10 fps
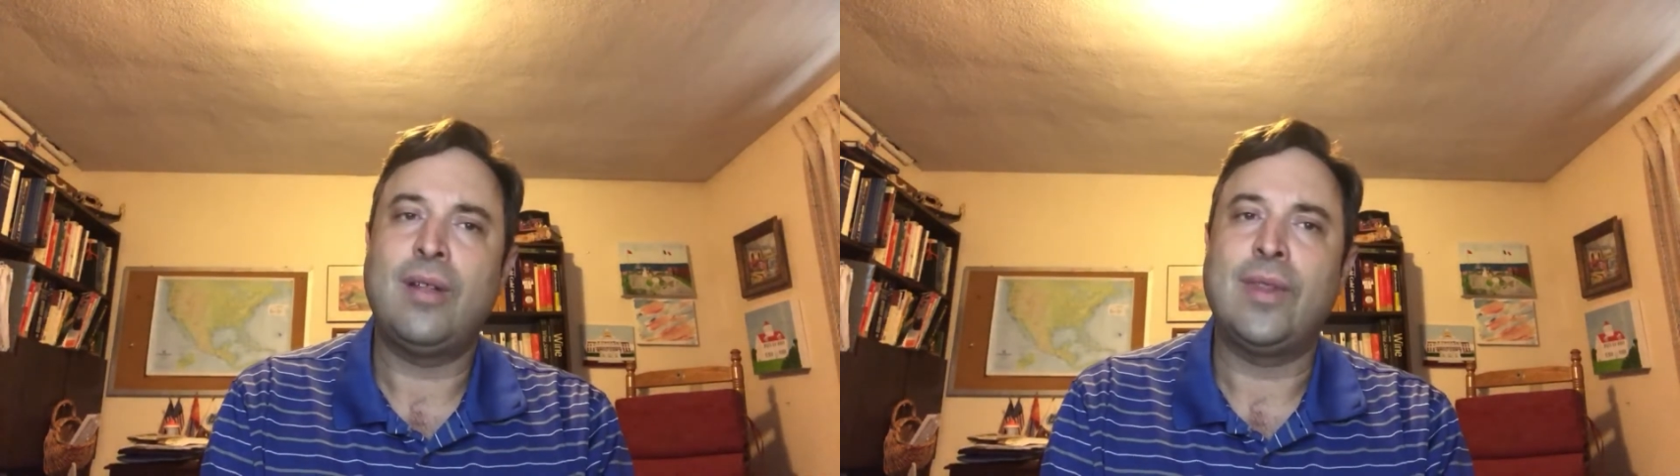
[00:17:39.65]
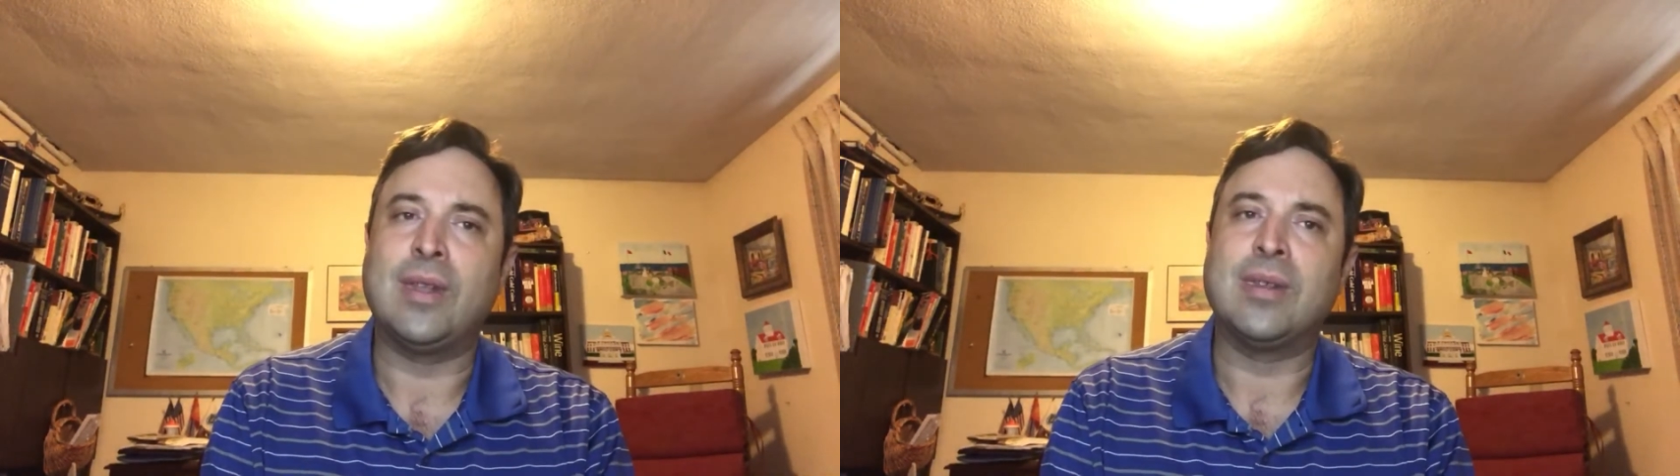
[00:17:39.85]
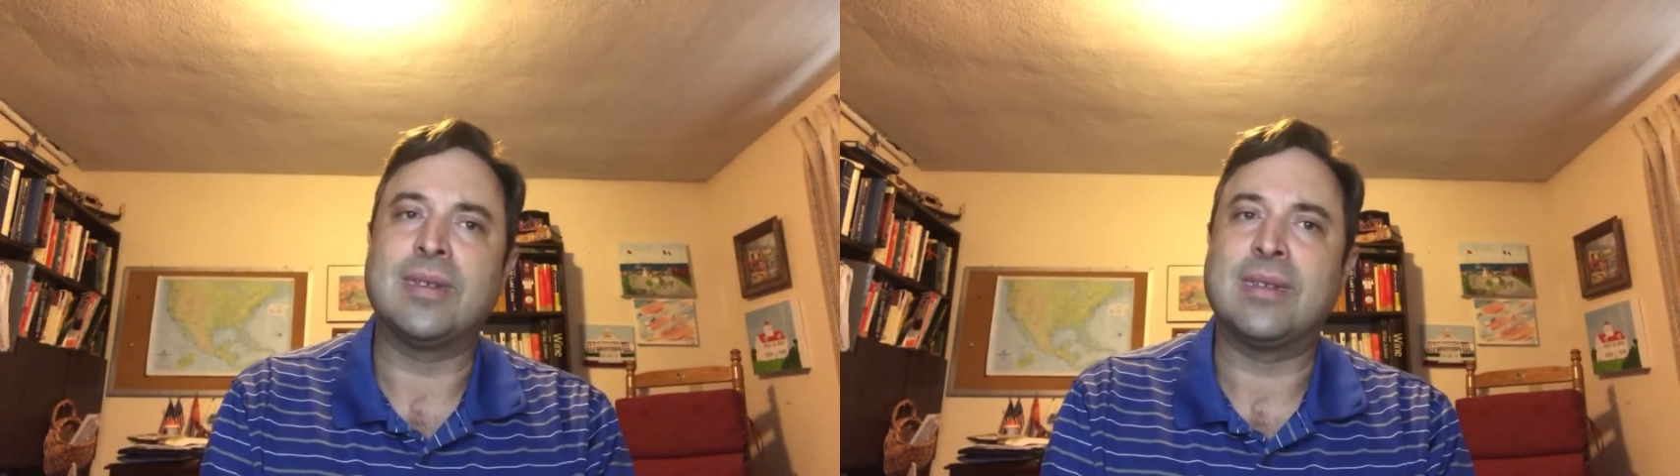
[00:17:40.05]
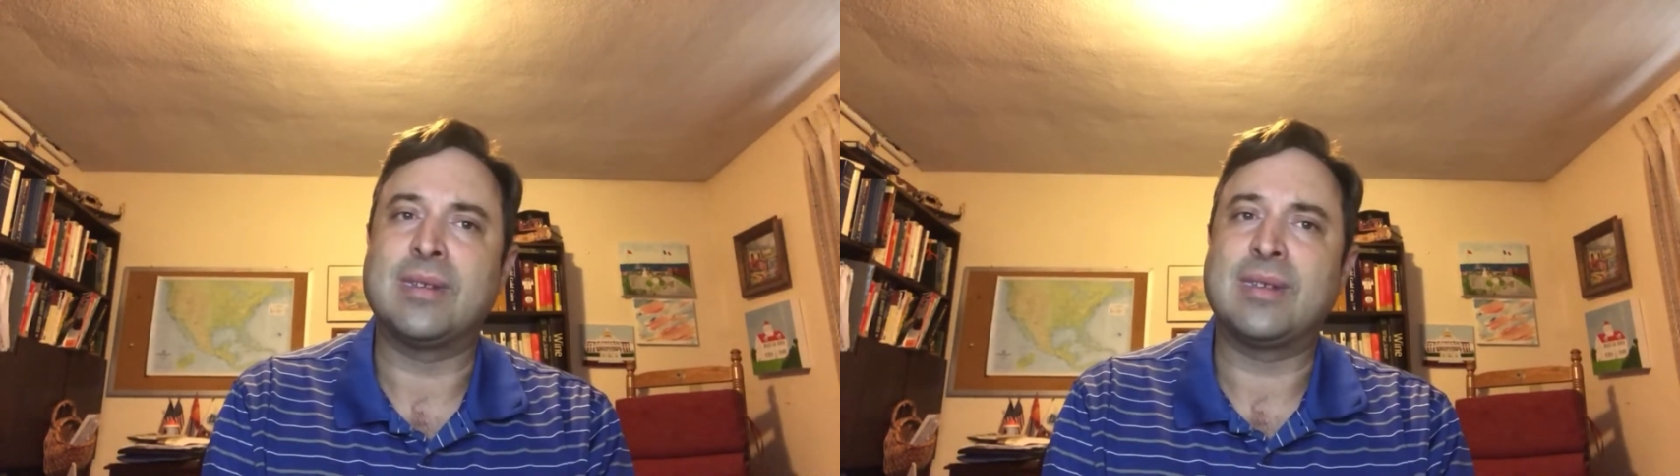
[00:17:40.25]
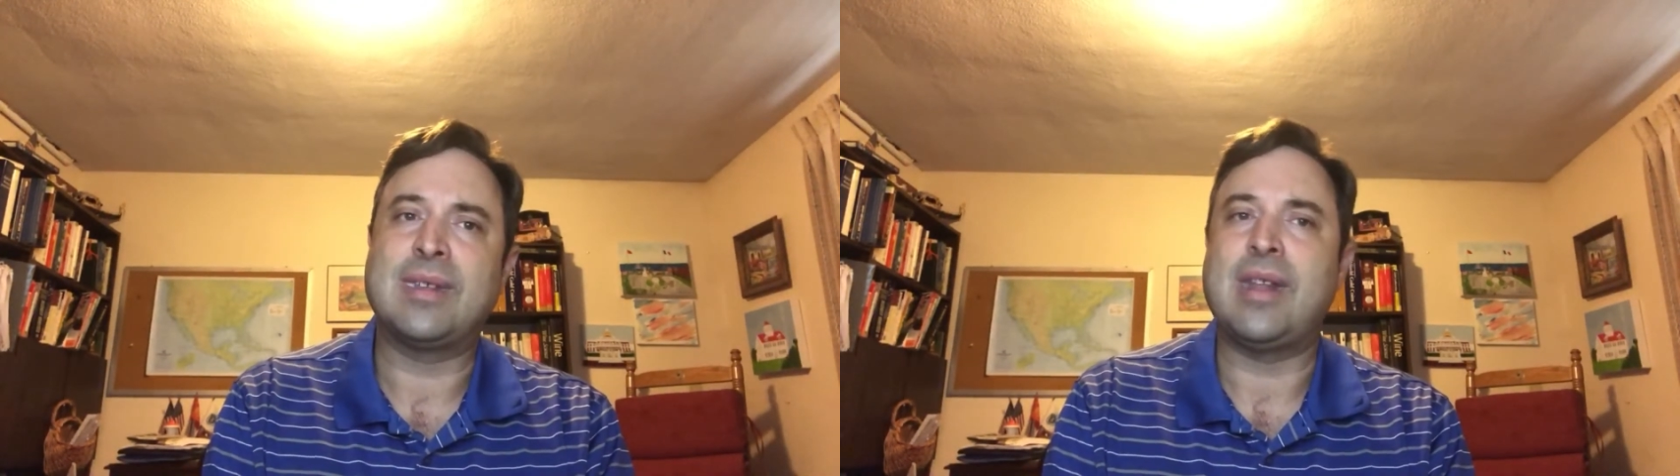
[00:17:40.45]
that this is
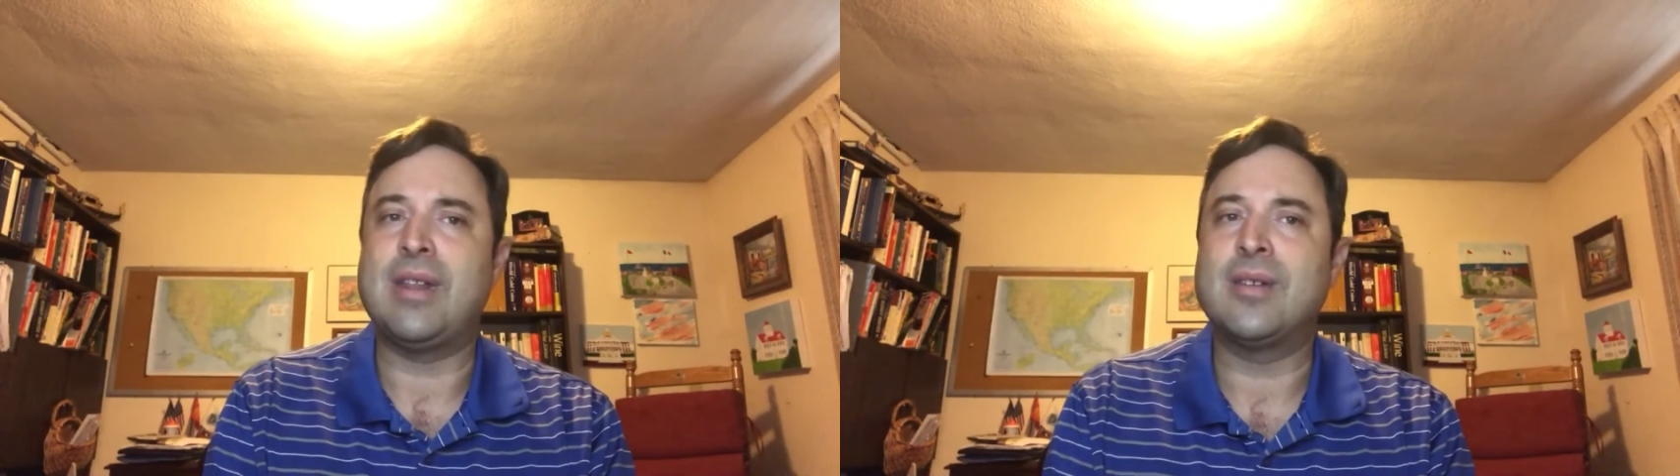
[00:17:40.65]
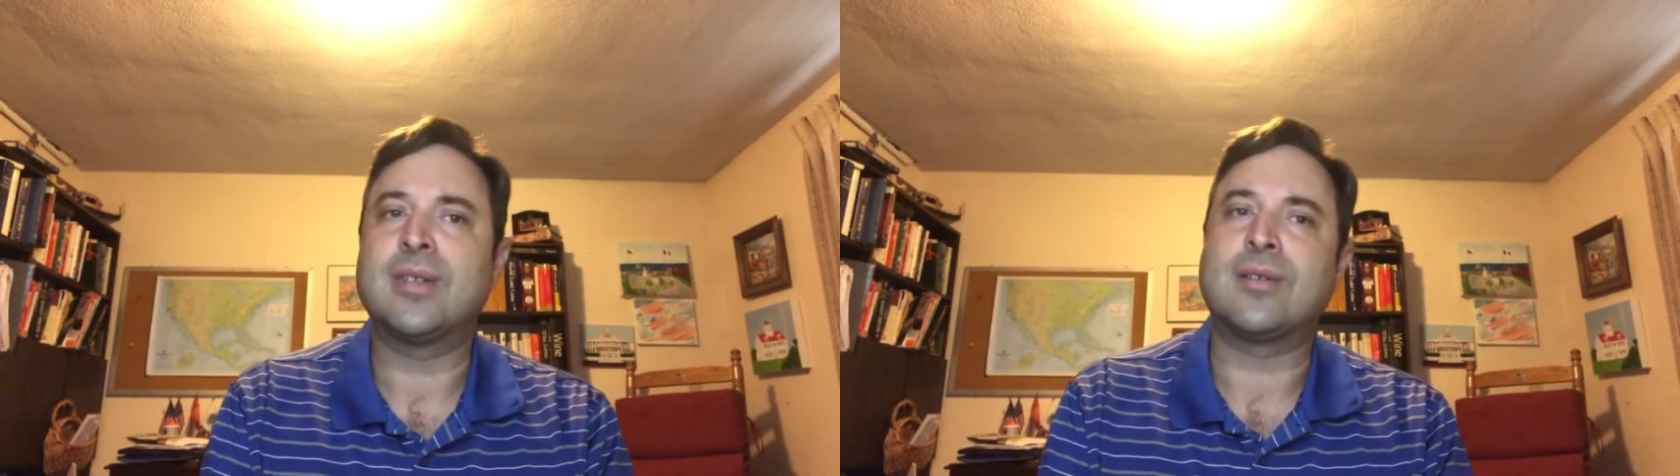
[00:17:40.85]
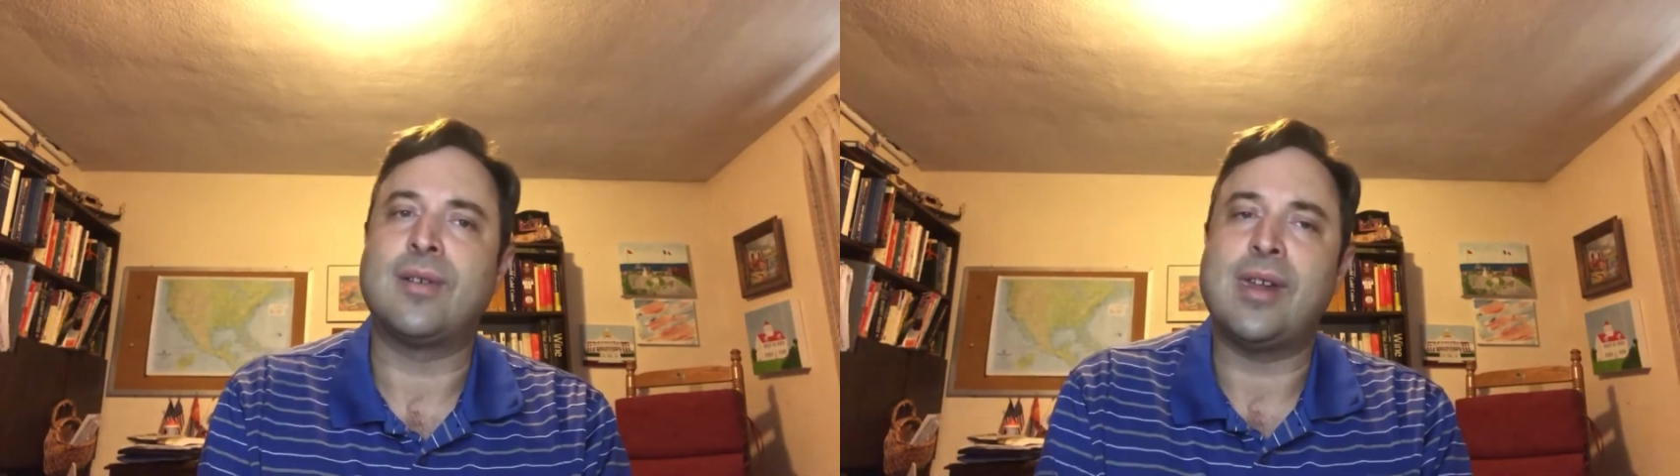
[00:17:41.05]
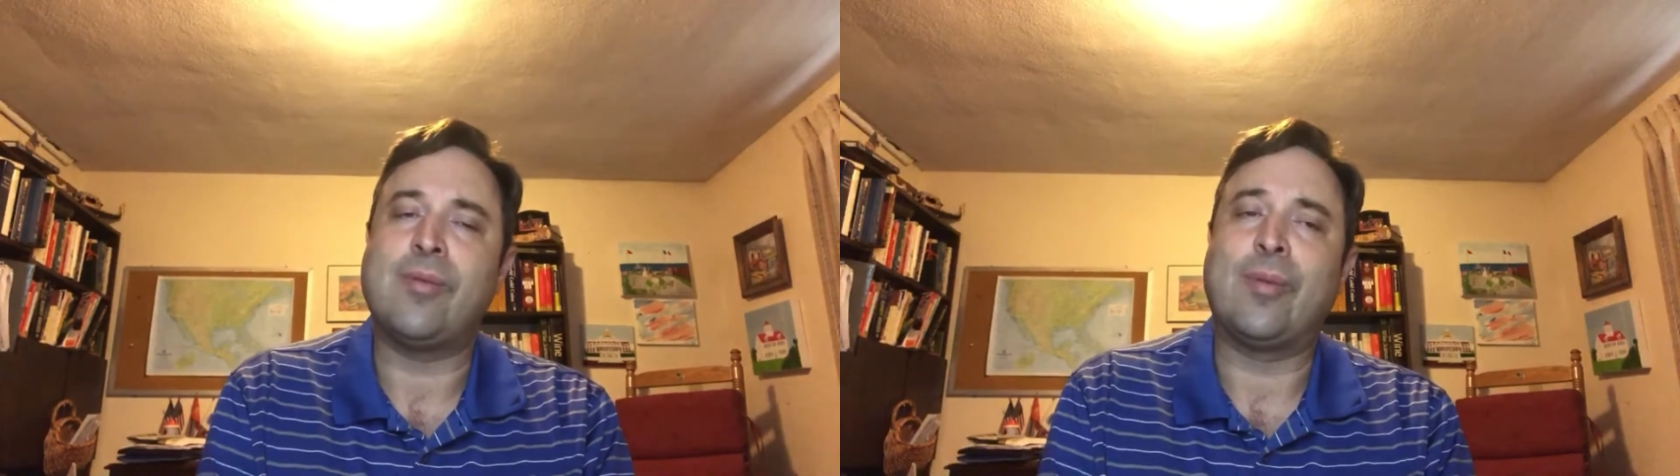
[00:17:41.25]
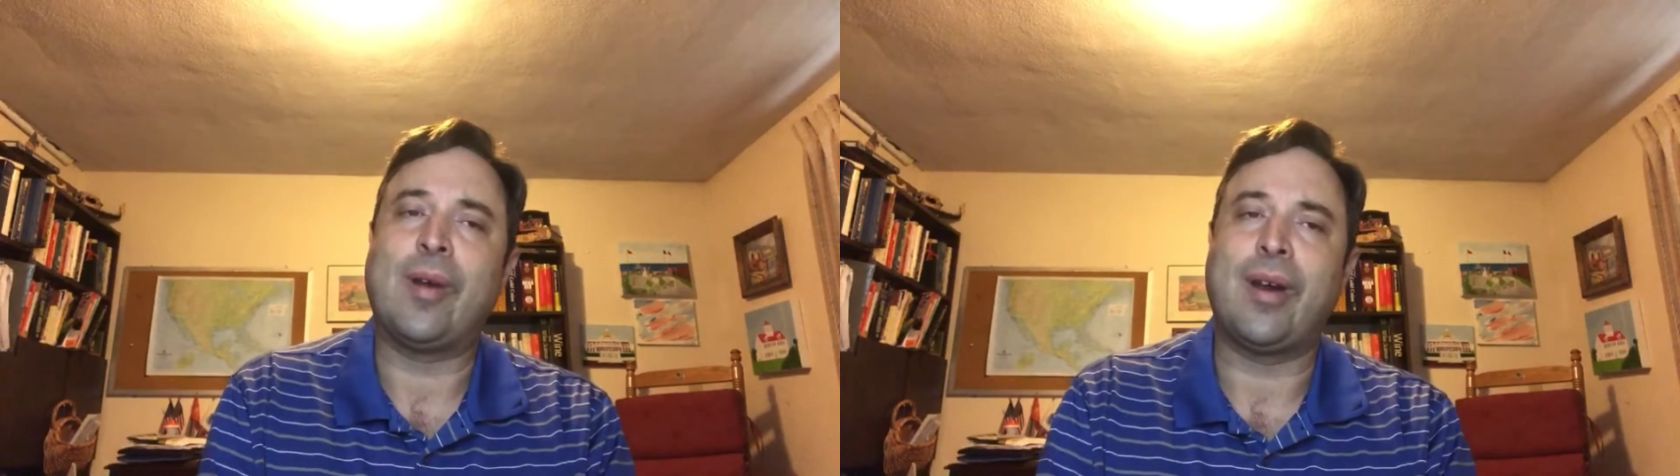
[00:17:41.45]
just an industry
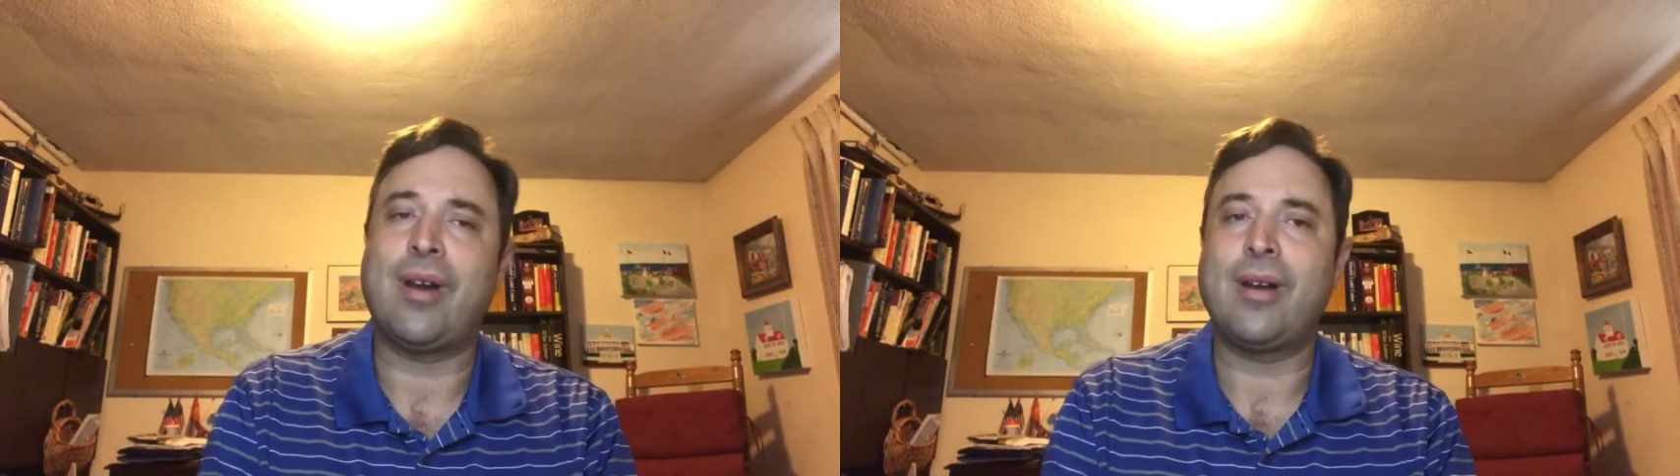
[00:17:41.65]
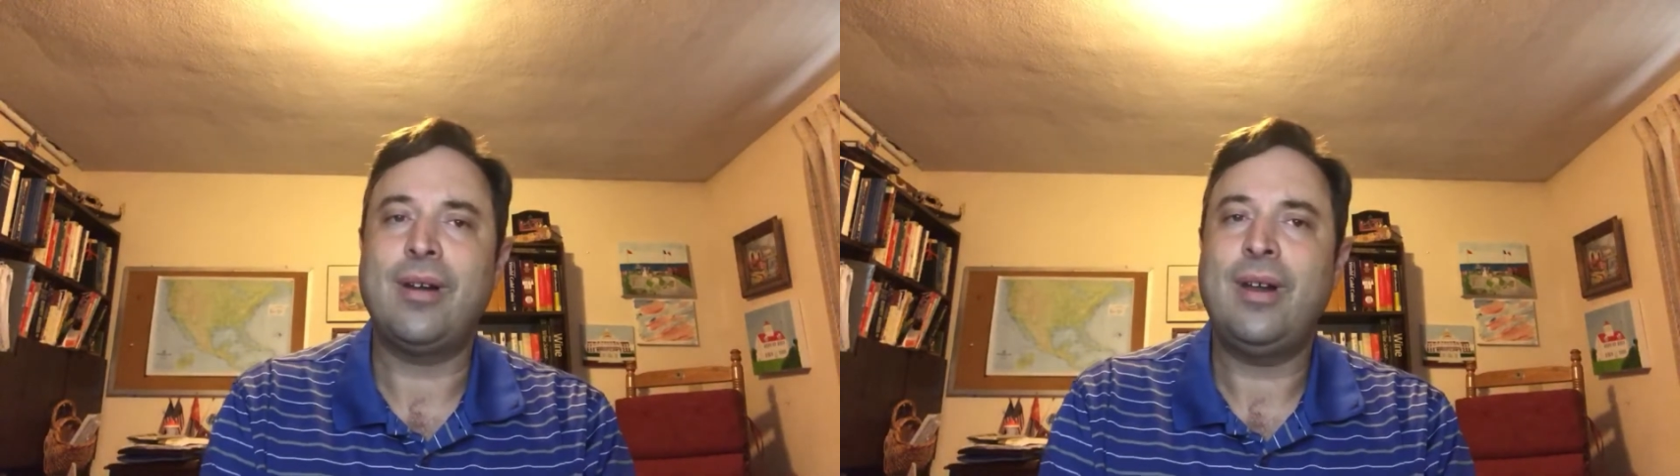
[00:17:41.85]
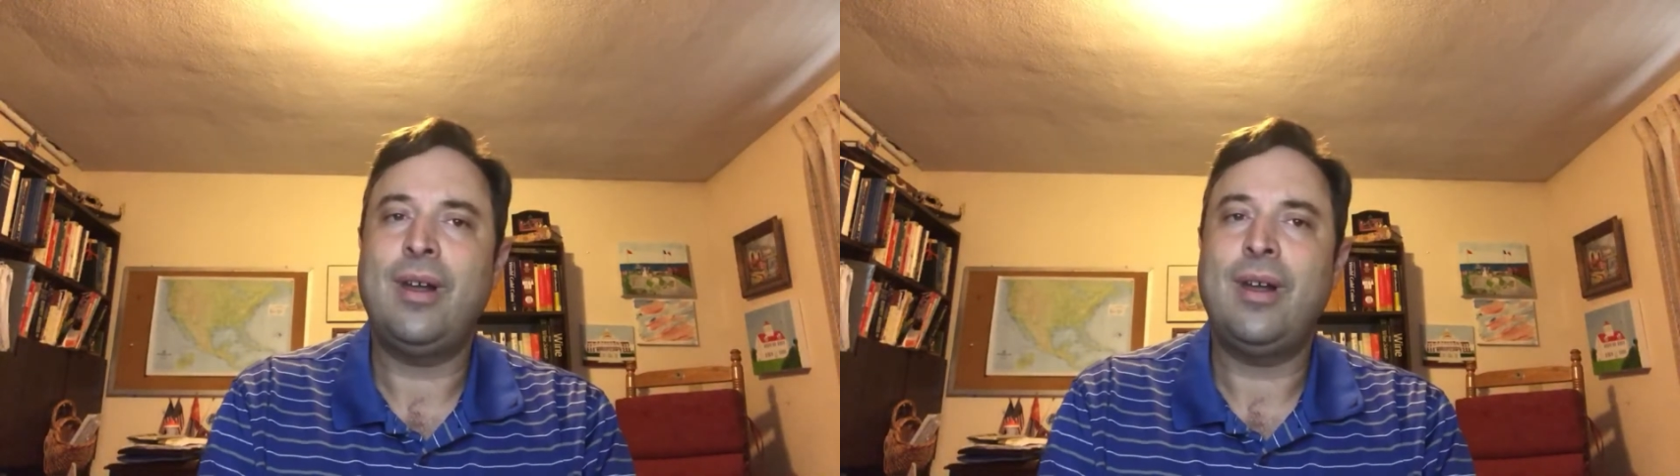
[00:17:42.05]
where,